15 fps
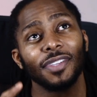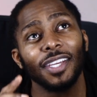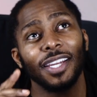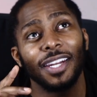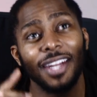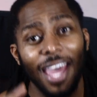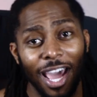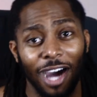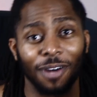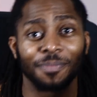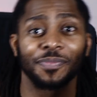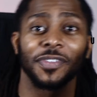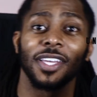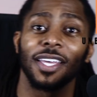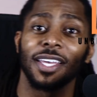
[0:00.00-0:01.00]
Now,
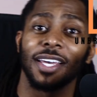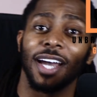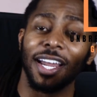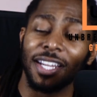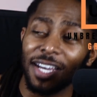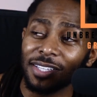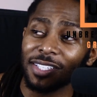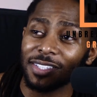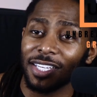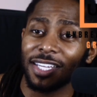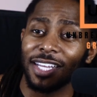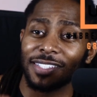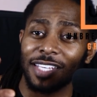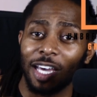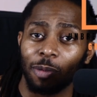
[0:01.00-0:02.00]
another thing
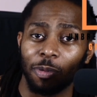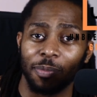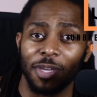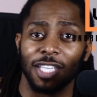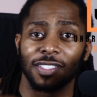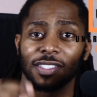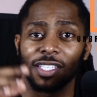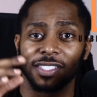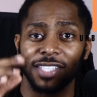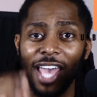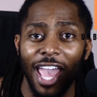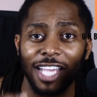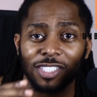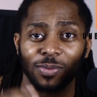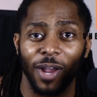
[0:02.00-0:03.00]
that's helping me is the
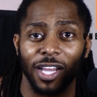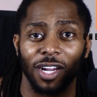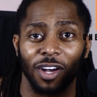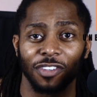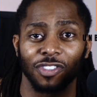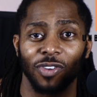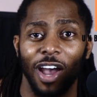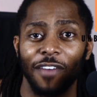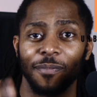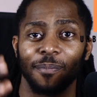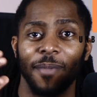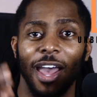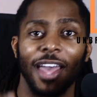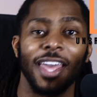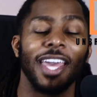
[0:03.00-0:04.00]
tax write-off. So I
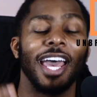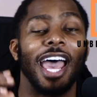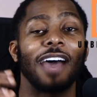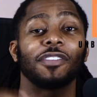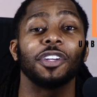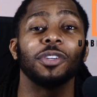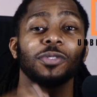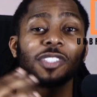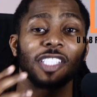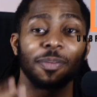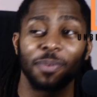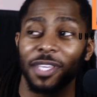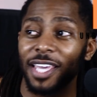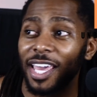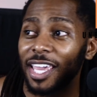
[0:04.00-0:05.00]
have a new
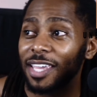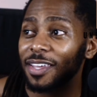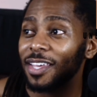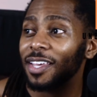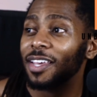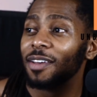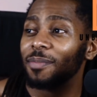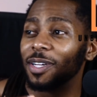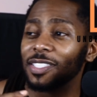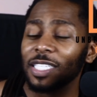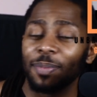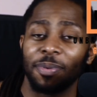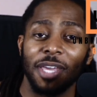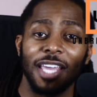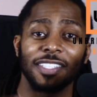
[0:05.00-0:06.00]
CPA. My
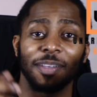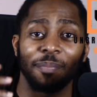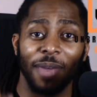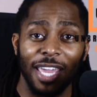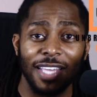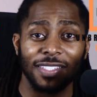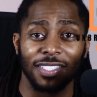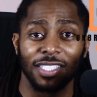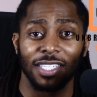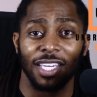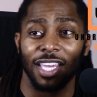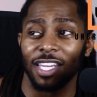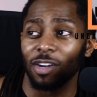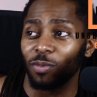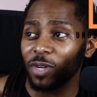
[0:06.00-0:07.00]
CPA is amazing,
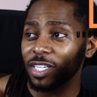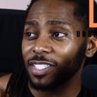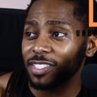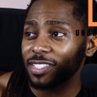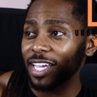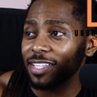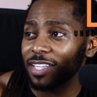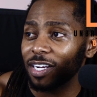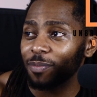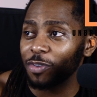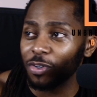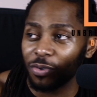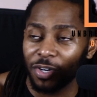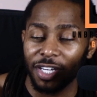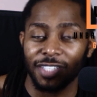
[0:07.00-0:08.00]
and the real estate that I'm
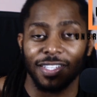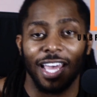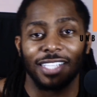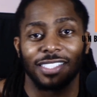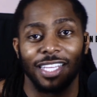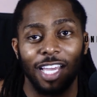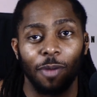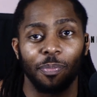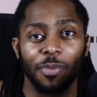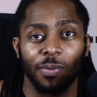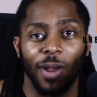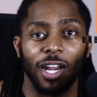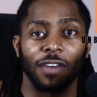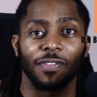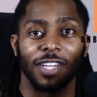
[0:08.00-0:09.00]
doing is actually helping me
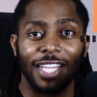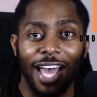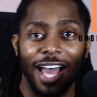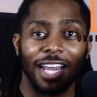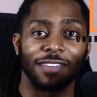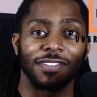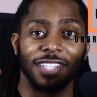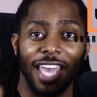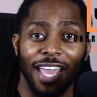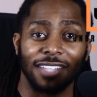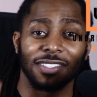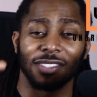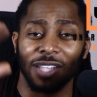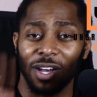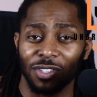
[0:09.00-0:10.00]
write off a lot of
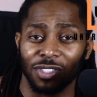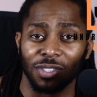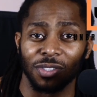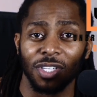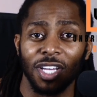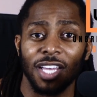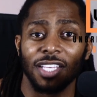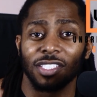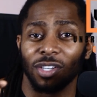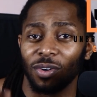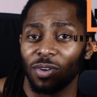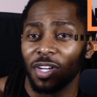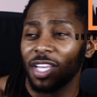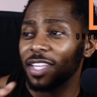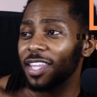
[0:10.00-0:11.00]
taxes also.
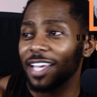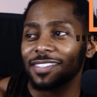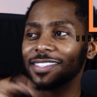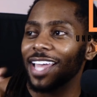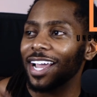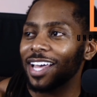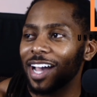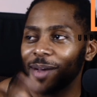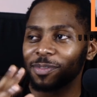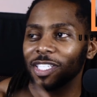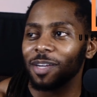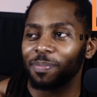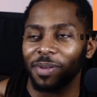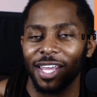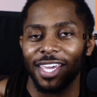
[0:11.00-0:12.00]
So that comes into
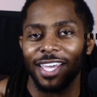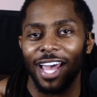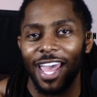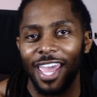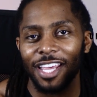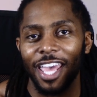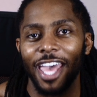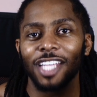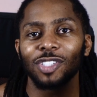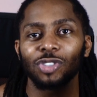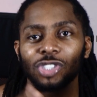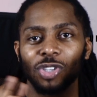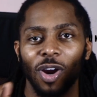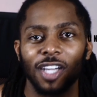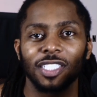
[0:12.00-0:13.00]
play, guys. As you
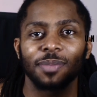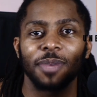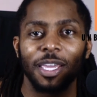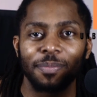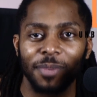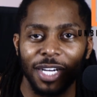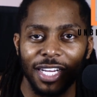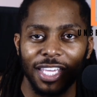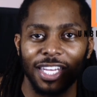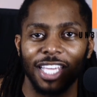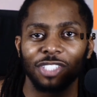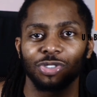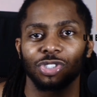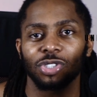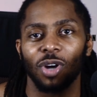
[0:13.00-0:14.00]
start to make money and as
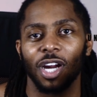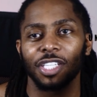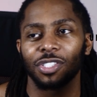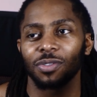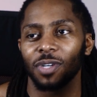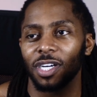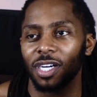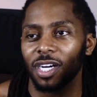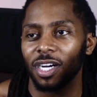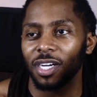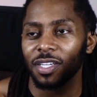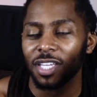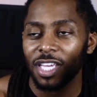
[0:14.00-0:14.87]
you start to